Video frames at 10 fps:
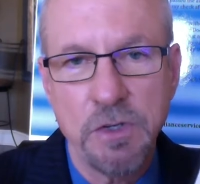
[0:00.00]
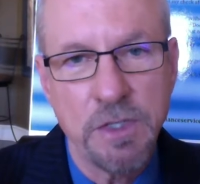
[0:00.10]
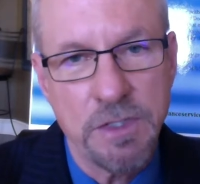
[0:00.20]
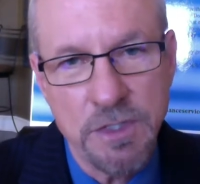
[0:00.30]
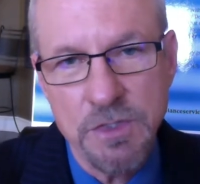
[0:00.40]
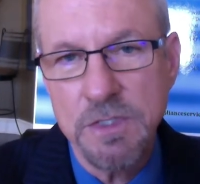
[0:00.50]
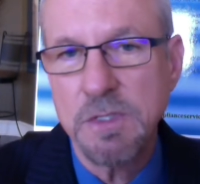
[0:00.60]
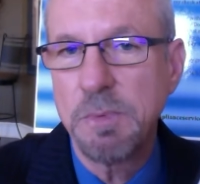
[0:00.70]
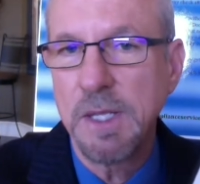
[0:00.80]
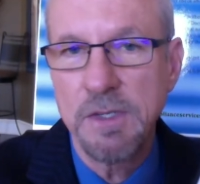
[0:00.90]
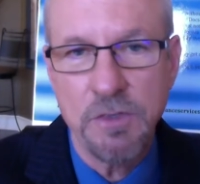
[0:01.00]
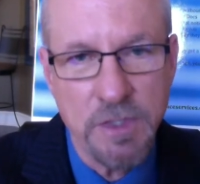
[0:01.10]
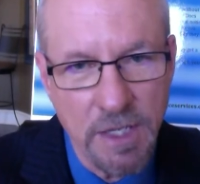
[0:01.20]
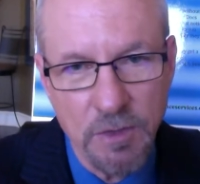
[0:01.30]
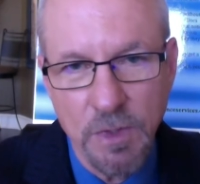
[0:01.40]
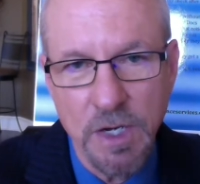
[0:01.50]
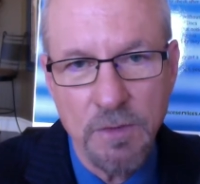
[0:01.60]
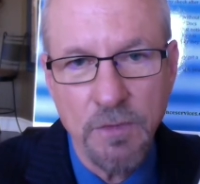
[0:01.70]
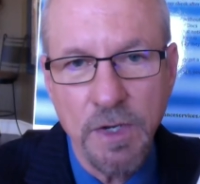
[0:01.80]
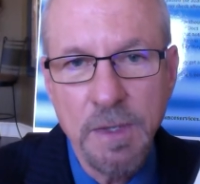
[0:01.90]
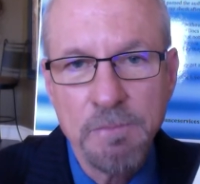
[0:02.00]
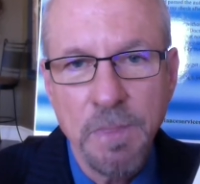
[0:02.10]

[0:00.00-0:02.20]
your contingency plan, your data recovery,